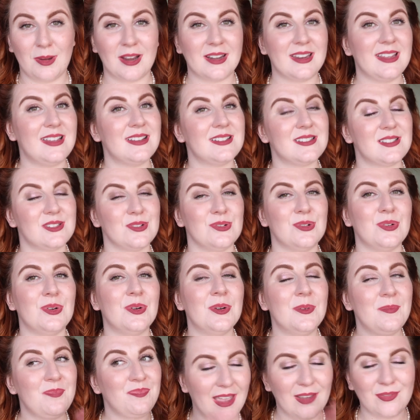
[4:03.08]
money.
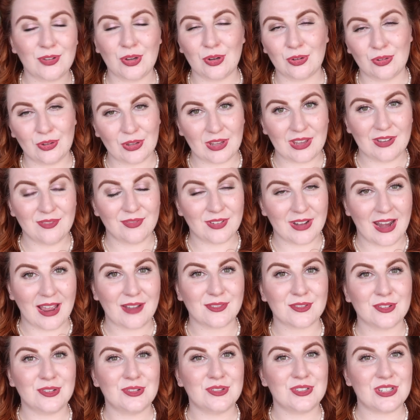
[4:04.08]
So if you're looking for
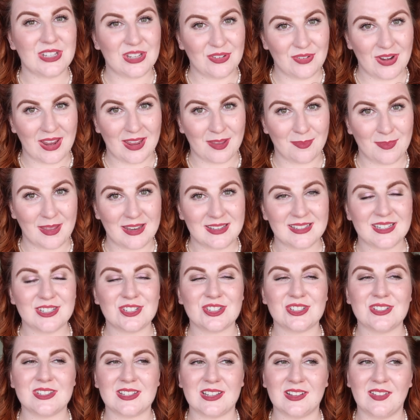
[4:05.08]
afternoon tea
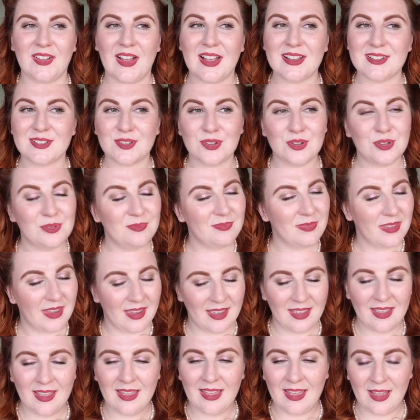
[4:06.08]
recommendations in Glasgow,
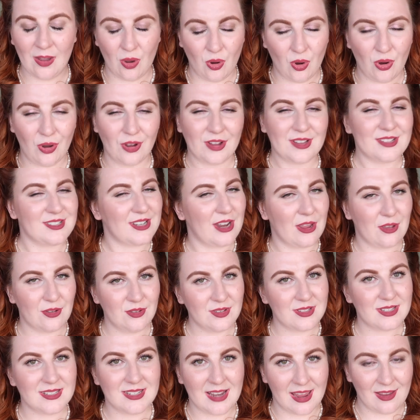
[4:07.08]
August
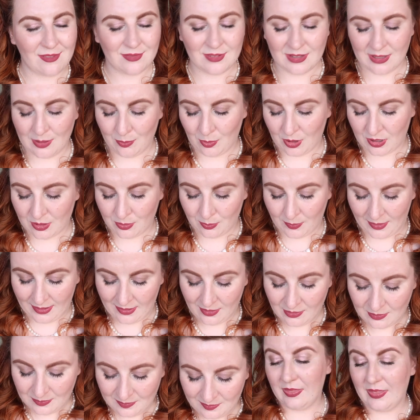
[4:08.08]
House, definitely
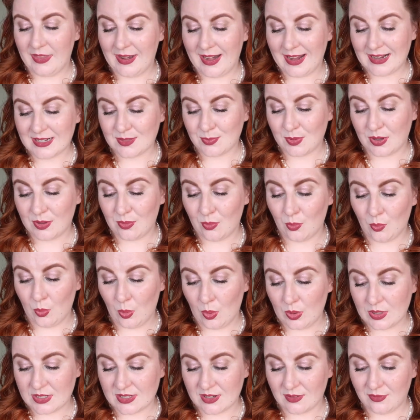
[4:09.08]
worthwhile. The next one
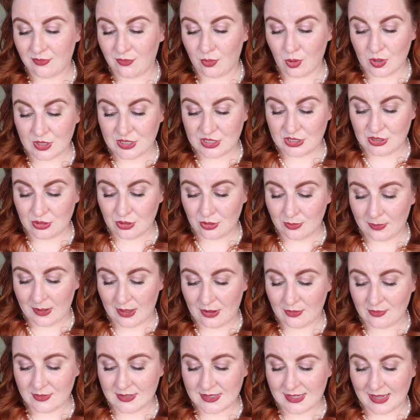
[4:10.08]
was
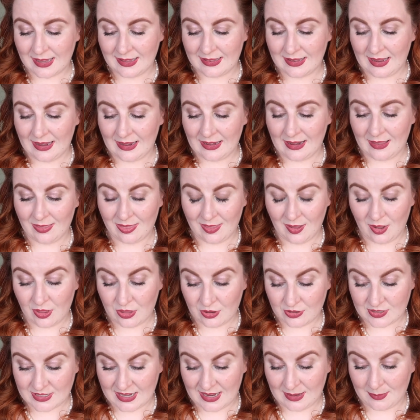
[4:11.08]
£42, and then the
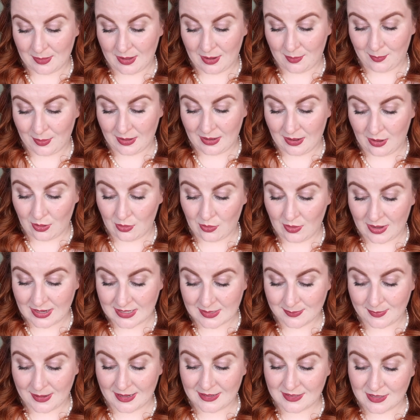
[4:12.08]
other time that I went out
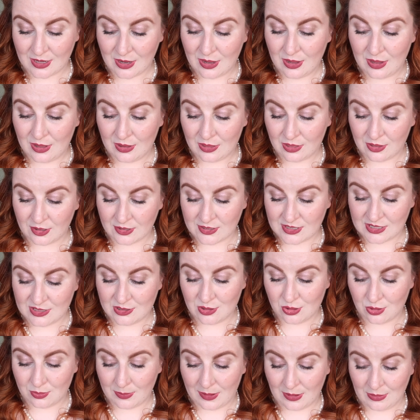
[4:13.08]
I spent
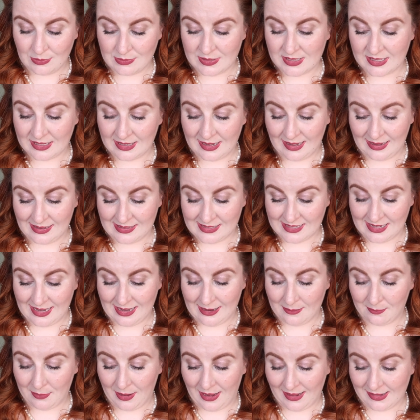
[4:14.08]

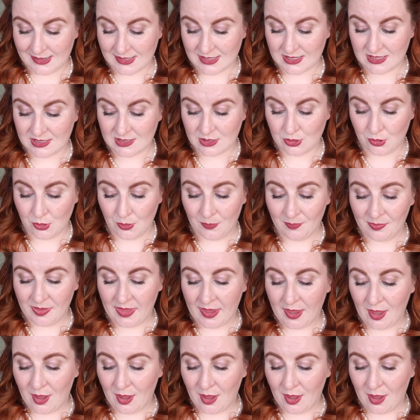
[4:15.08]
£32.98, so